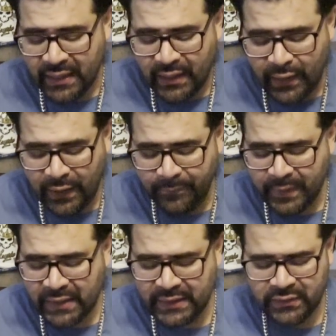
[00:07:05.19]

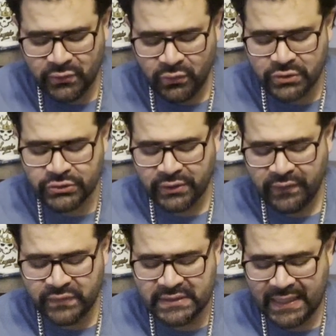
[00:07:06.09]
And they do also give
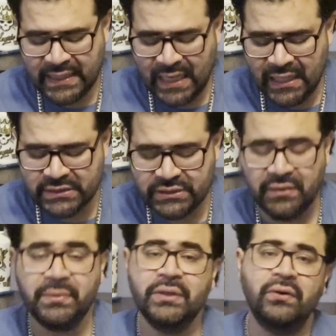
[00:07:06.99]
us a collagen
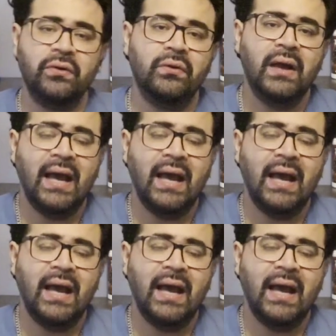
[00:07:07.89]
amino